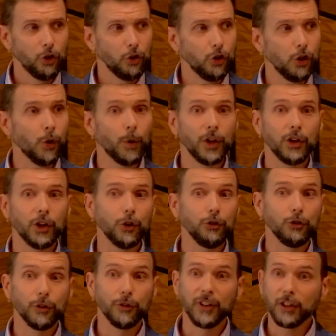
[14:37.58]
No one
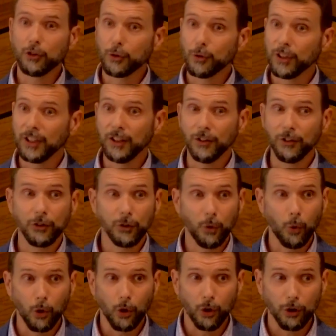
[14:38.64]
knows your victories
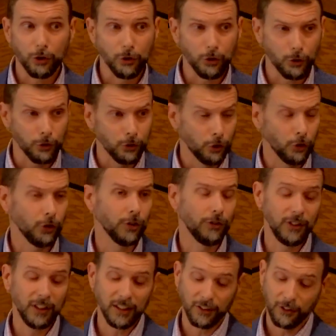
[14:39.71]
or your, your
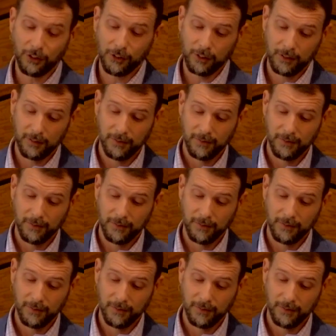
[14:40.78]
defeats.